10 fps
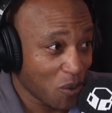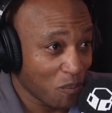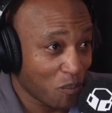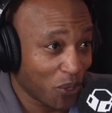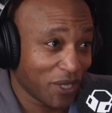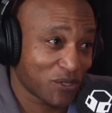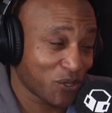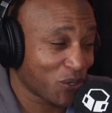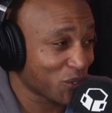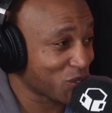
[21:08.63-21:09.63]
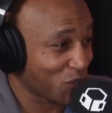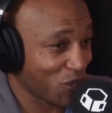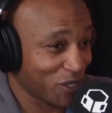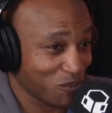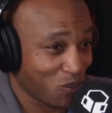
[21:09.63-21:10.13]
But it's a good
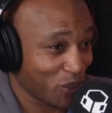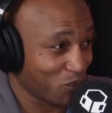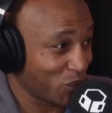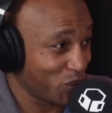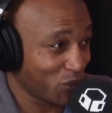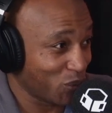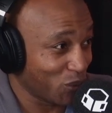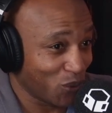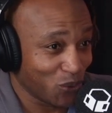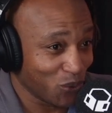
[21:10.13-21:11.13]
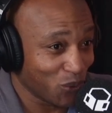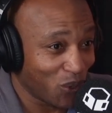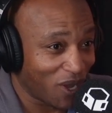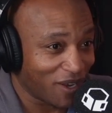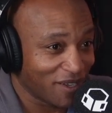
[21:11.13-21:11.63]
starting point when you don't know who you
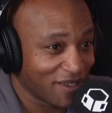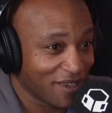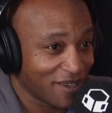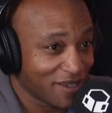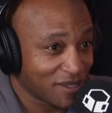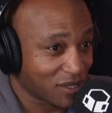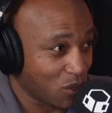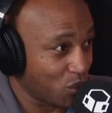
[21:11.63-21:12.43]
are. So